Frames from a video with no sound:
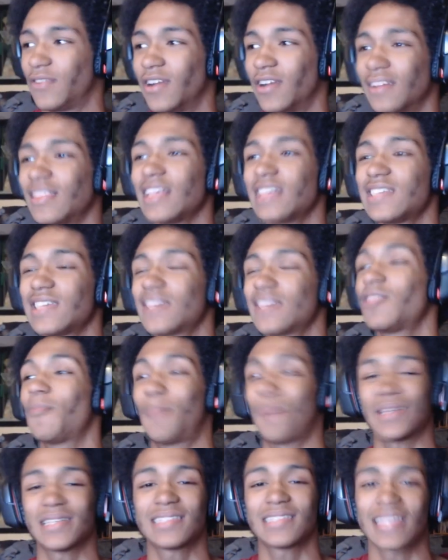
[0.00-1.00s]
That's like the
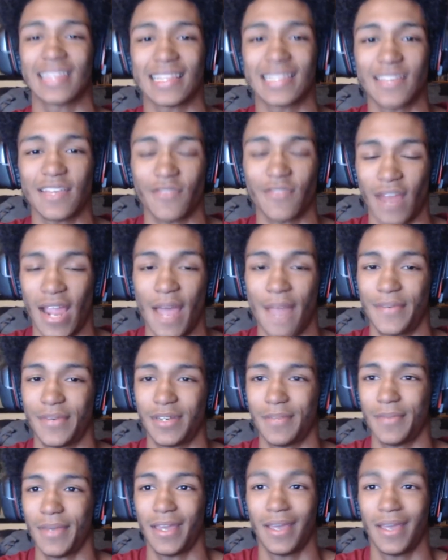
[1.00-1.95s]
best thing that's ever happened to me.